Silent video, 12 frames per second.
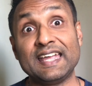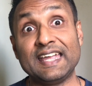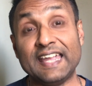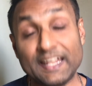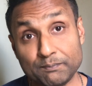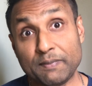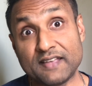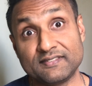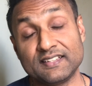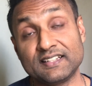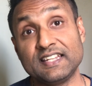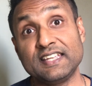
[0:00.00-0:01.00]
It
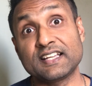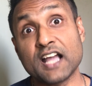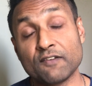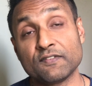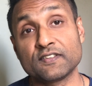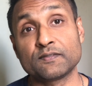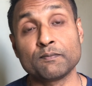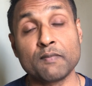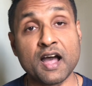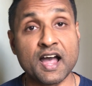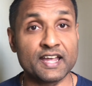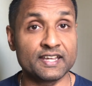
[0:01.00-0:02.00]
basically covers
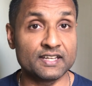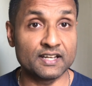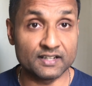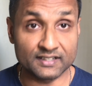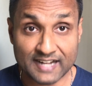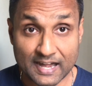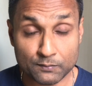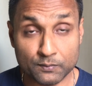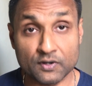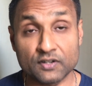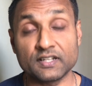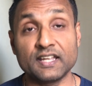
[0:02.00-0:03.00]
my uh,
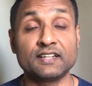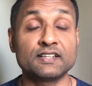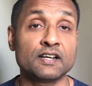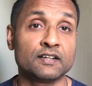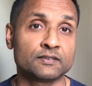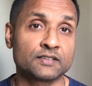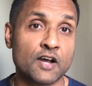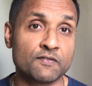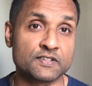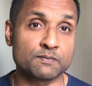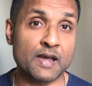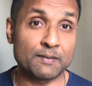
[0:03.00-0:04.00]
network, it uh,
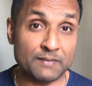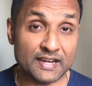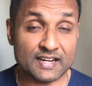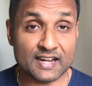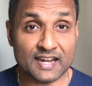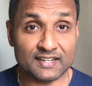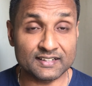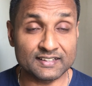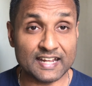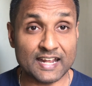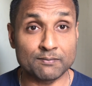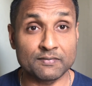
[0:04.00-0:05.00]
covers my media and
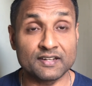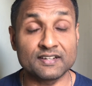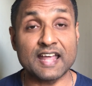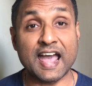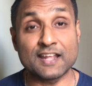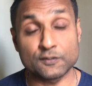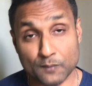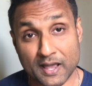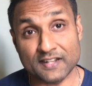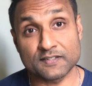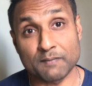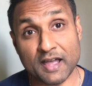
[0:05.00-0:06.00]
entertainment, as well
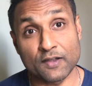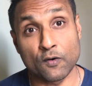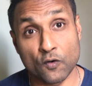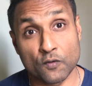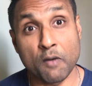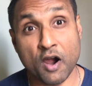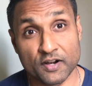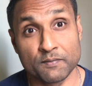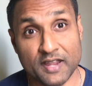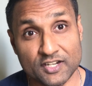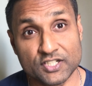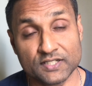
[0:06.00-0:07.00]
as my home
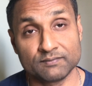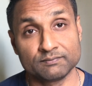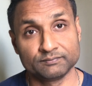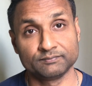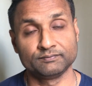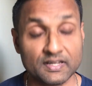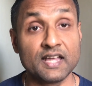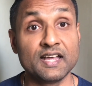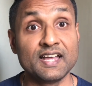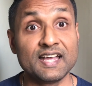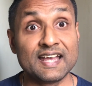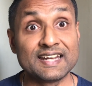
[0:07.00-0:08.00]
automation.
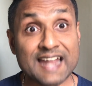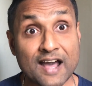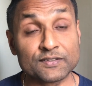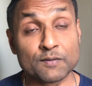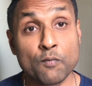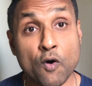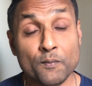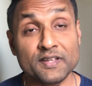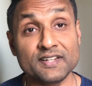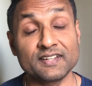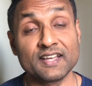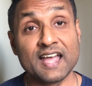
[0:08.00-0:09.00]
Now, the
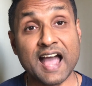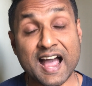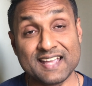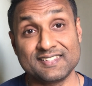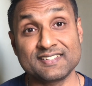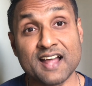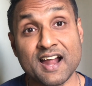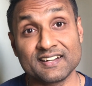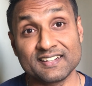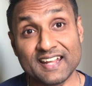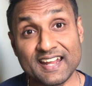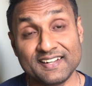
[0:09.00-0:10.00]
moment I
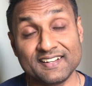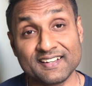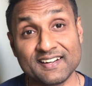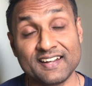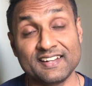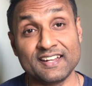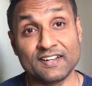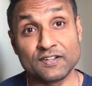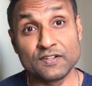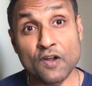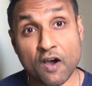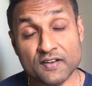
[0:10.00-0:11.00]
started integrating
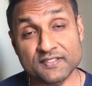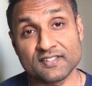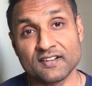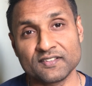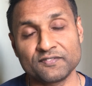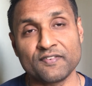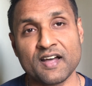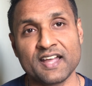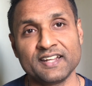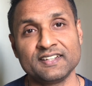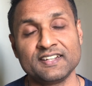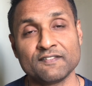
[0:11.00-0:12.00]

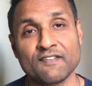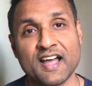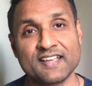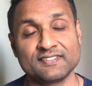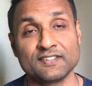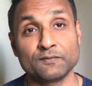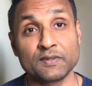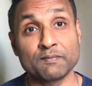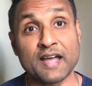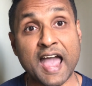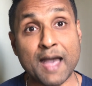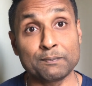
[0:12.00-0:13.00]
non-certified devices with
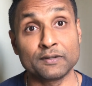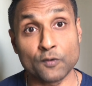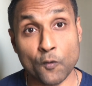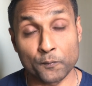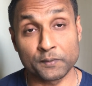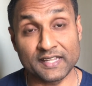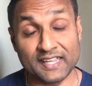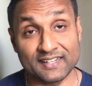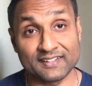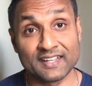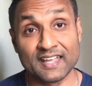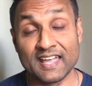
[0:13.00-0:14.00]
my Apple Home Kit.